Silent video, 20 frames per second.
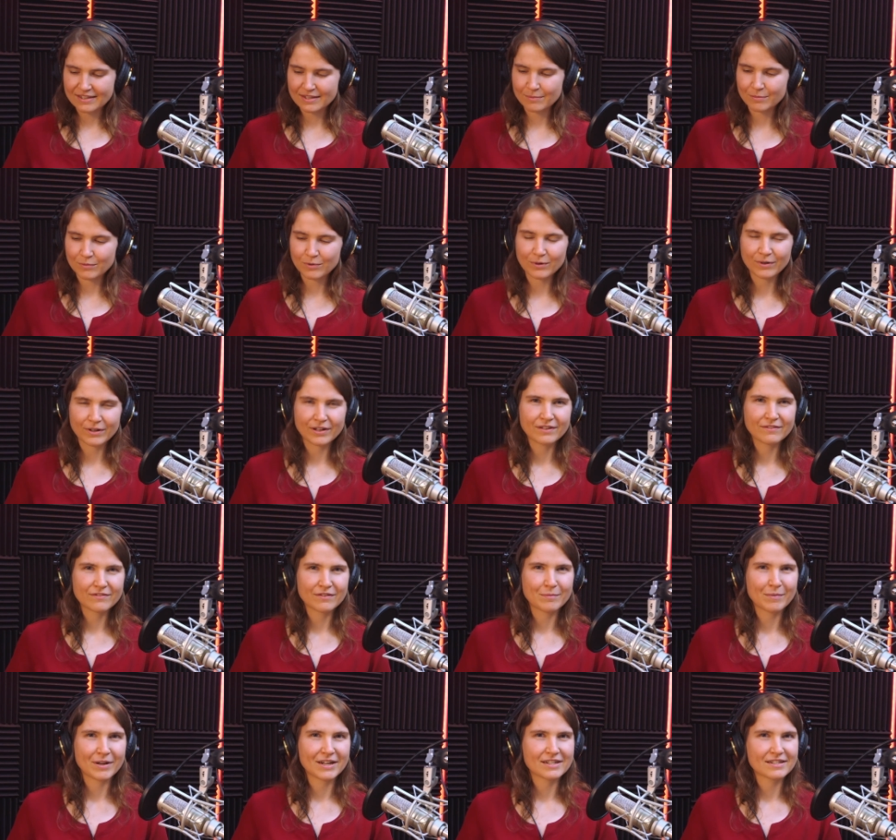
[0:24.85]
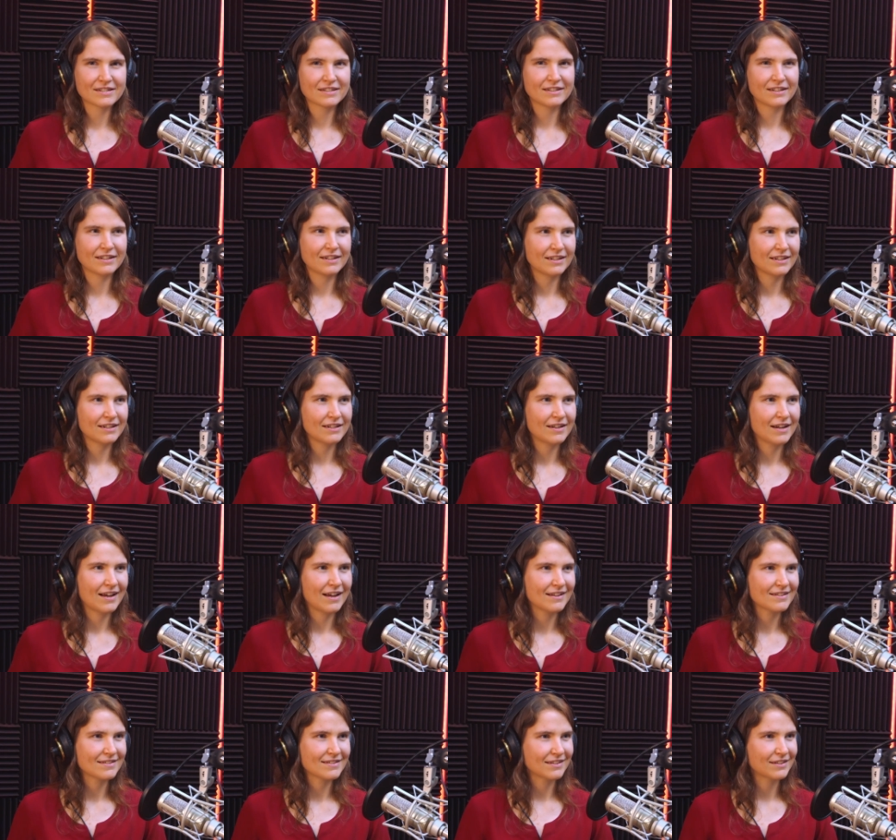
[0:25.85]
some more information that he
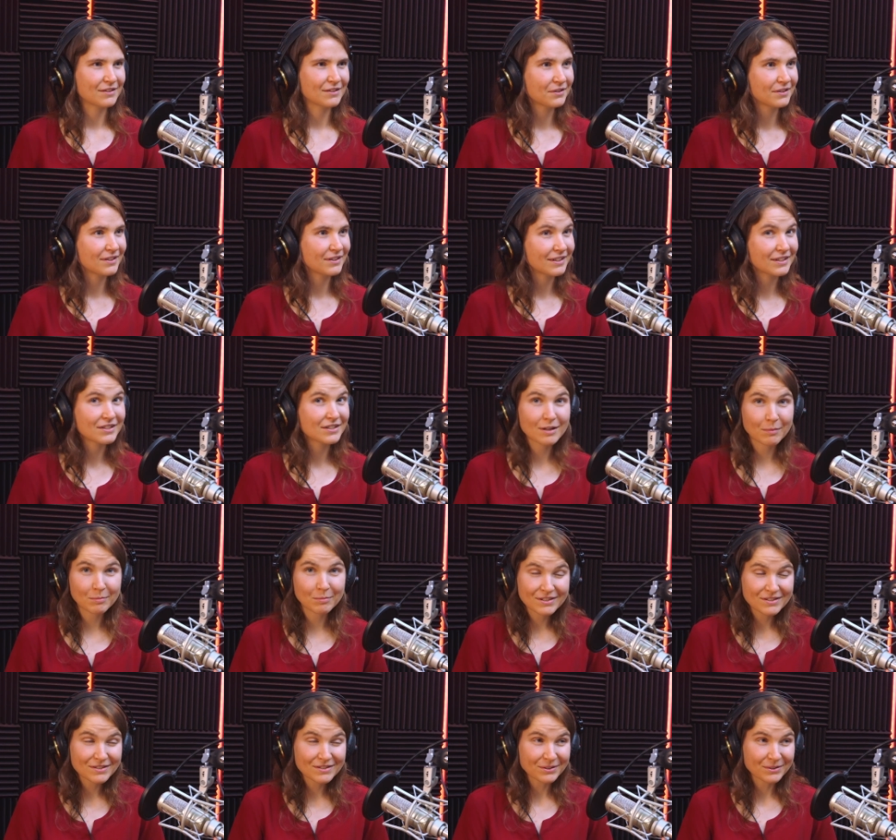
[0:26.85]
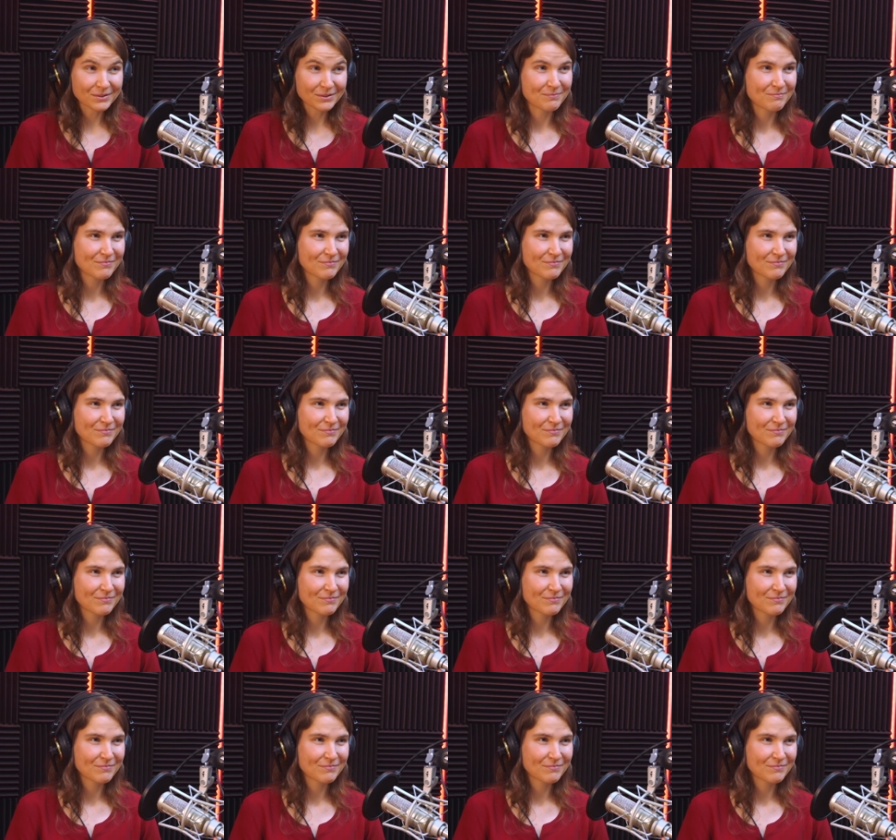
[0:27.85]
has included in Chapter 2